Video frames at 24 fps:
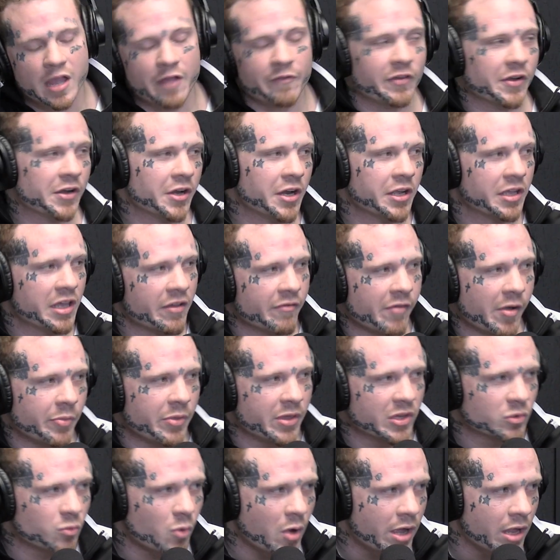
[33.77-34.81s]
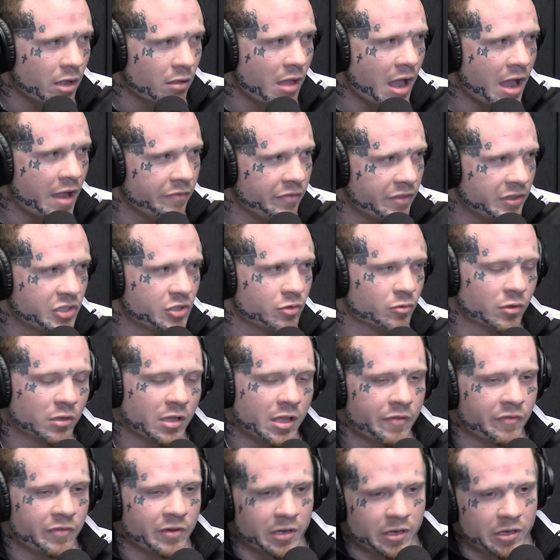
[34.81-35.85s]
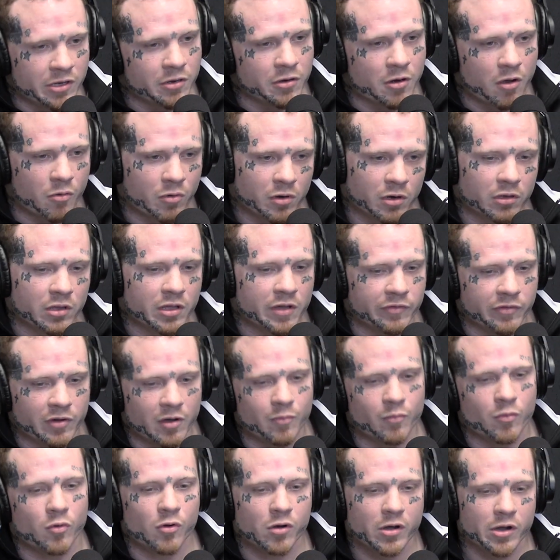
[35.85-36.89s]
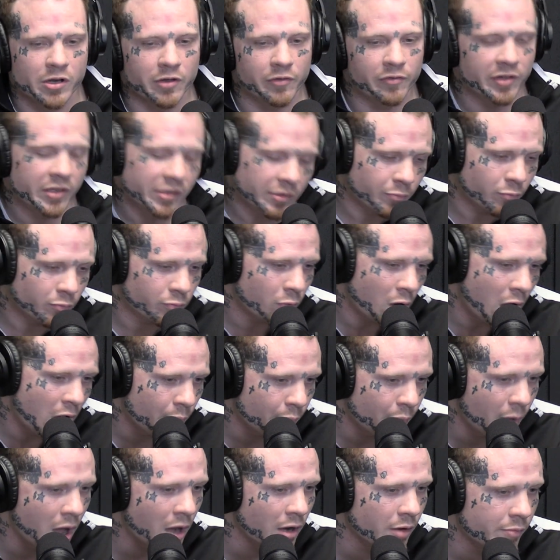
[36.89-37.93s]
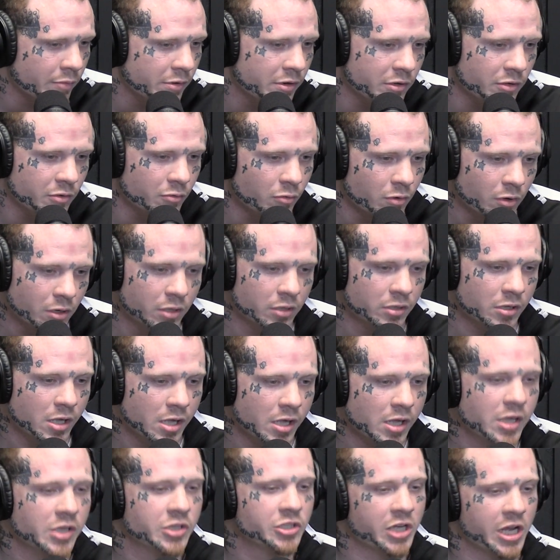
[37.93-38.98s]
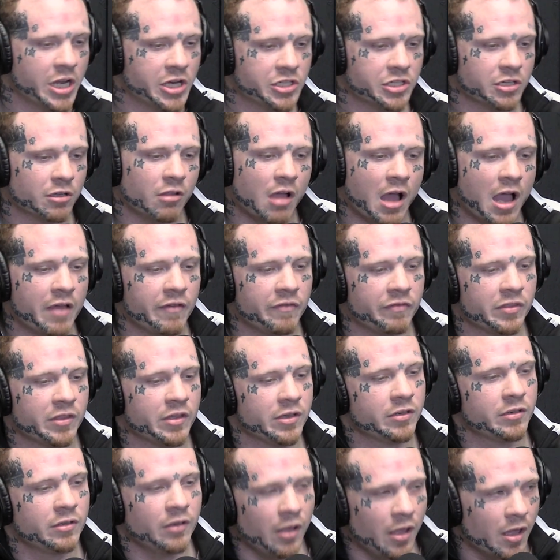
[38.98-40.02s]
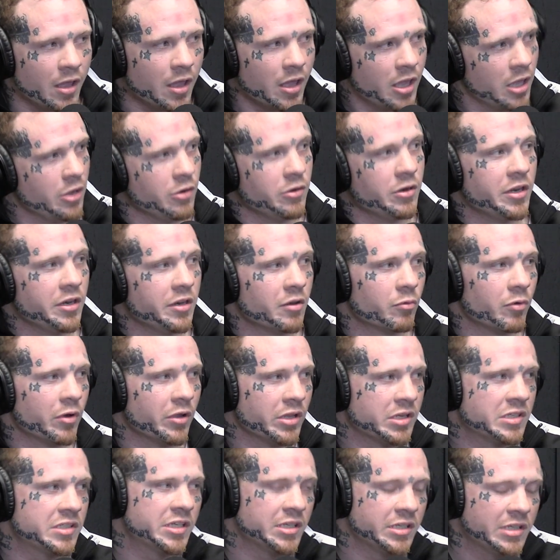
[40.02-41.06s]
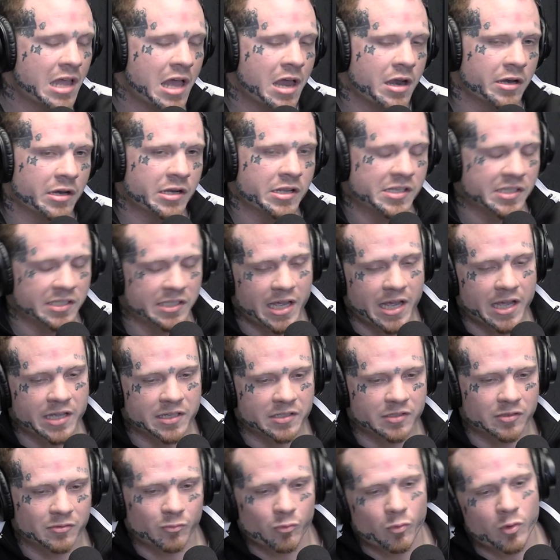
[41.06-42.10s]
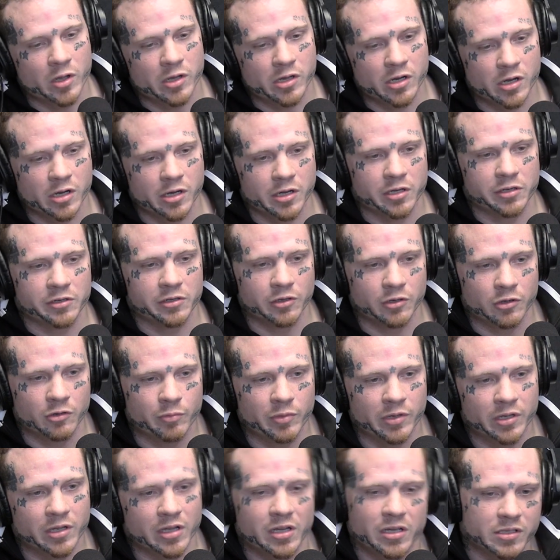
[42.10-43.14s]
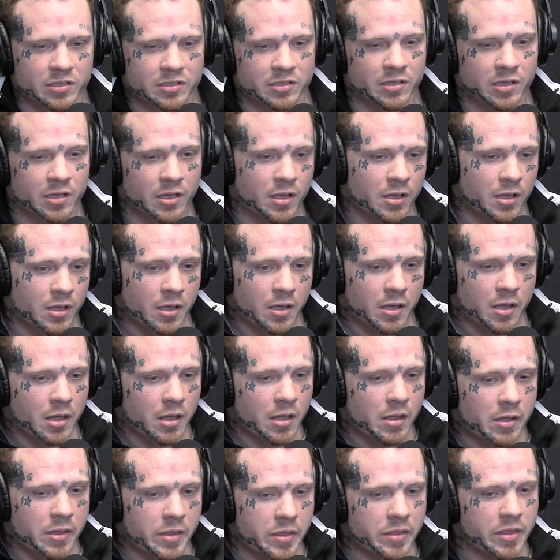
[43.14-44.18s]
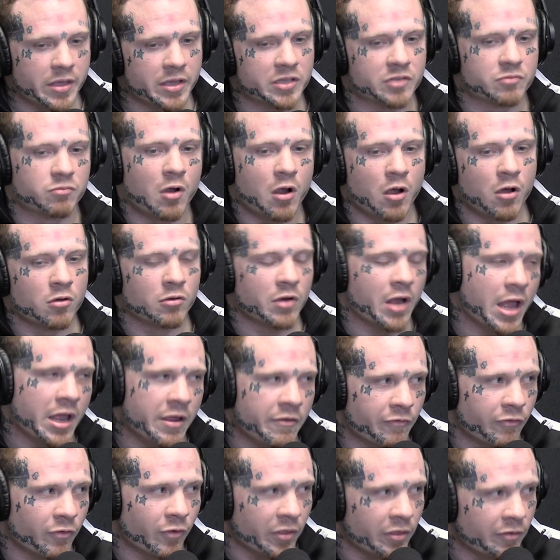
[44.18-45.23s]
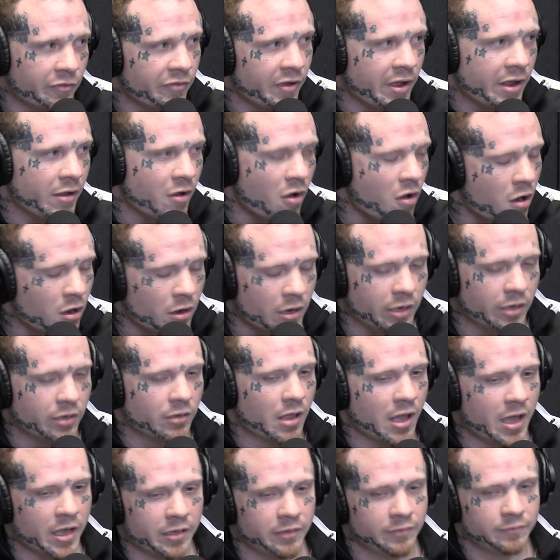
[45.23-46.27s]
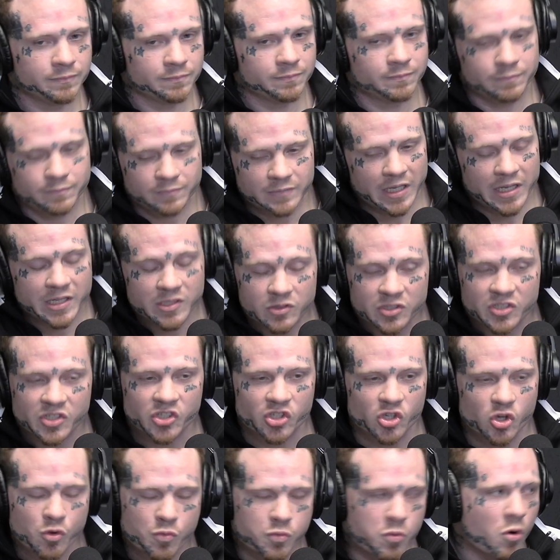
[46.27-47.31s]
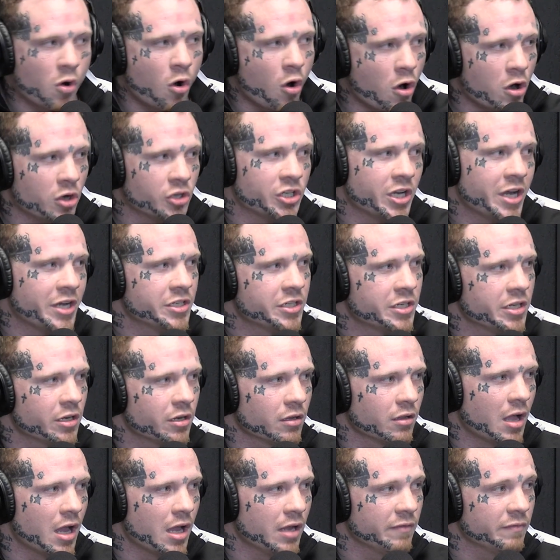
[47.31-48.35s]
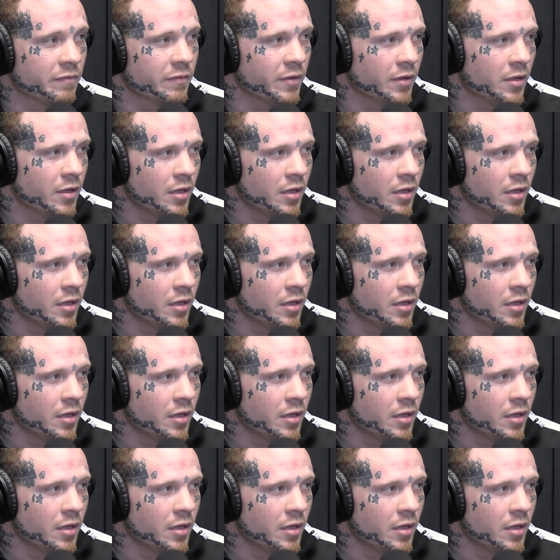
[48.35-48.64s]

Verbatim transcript: if you're gonna give up this way of life that you were living and you don't want to live no more and you've hit rock bottom and you want to change your life, then you need to really sit down and assess what you're gonna do because this road ain't for the faint-hearted. Like it's super hard changing your life.